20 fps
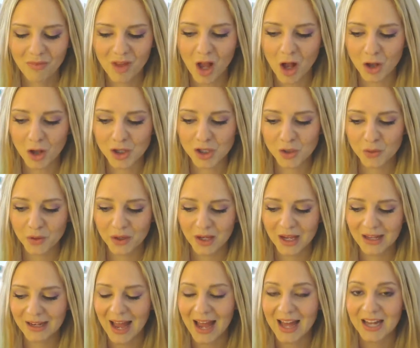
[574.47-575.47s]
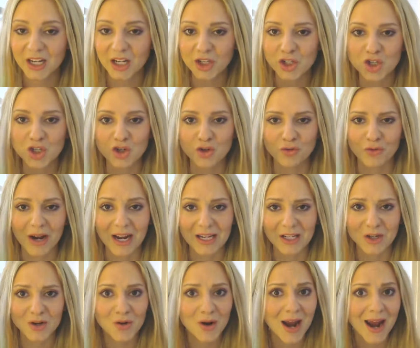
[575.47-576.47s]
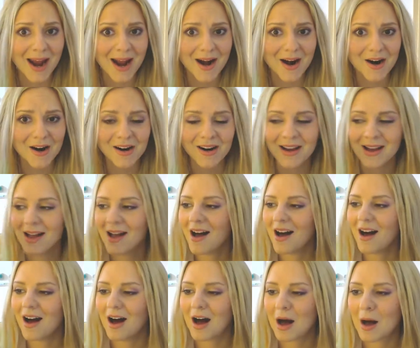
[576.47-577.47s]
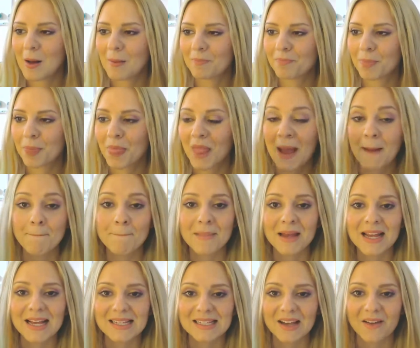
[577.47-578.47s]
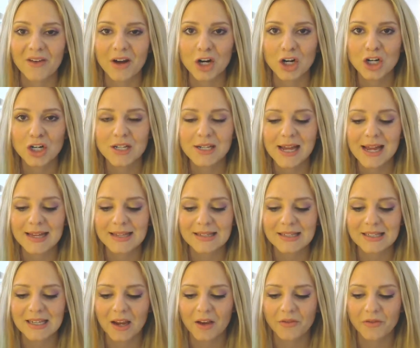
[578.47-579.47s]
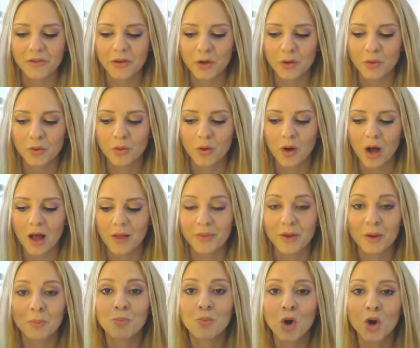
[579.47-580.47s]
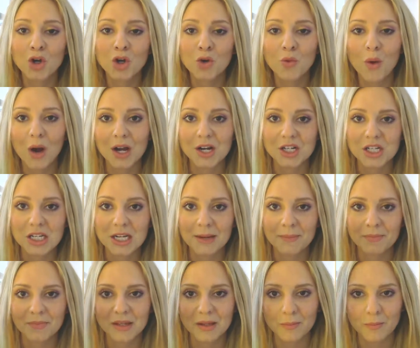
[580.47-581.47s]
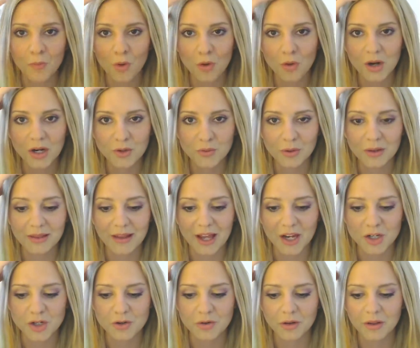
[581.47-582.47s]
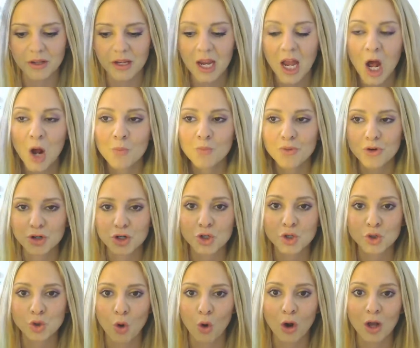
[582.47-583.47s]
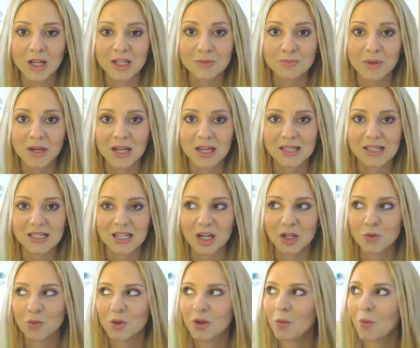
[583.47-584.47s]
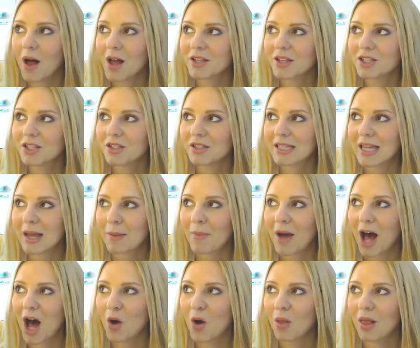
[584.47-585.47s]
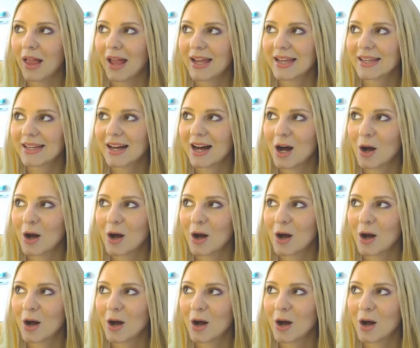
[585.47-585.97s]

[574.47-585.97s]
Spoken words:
also you can kind of train your hair, because I've heard that if you, the more you wash them, the more it will naturally produce oils, because it will want to somehow like